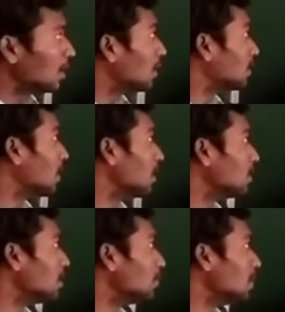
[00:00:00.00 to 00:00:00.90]

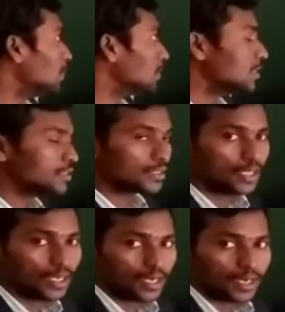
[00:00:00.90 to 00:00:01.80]
Delta v means
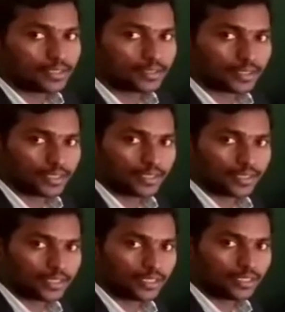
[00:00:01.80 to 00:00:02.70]

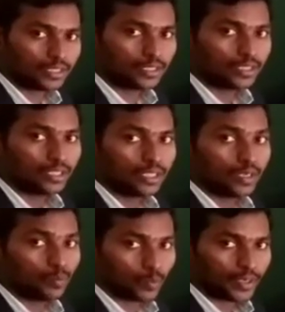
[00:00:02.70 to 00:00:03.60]
uncertainty
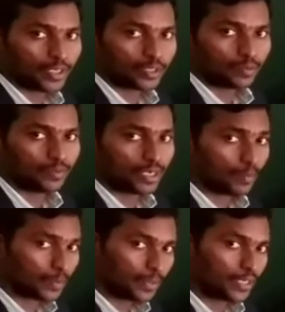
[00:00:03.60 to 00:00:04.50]
in momentum. I
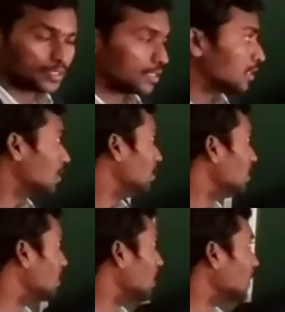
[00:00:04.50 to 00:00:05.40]
am repeating
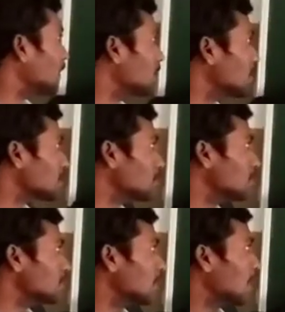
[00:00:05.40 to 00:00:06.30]
children. Delta x
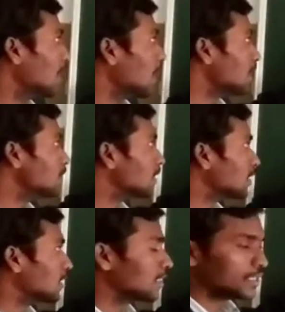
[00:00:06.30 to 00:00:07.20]
means
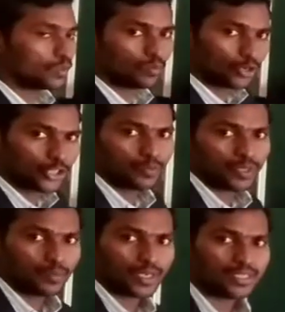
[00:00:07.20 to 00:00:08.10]
uncertainty. What do you
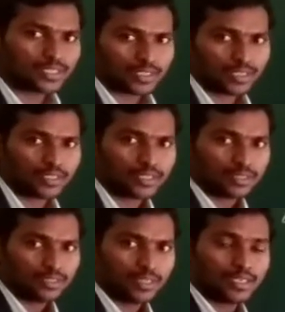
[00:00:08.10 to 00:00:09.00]
mean by uncertainty?
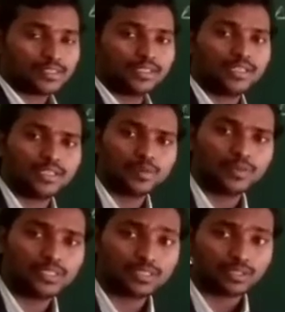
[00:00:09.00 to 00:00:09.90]
Uncertainty
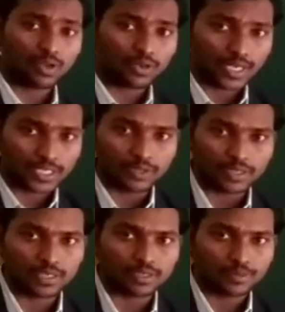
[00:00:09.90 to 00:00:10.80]
means not accurate.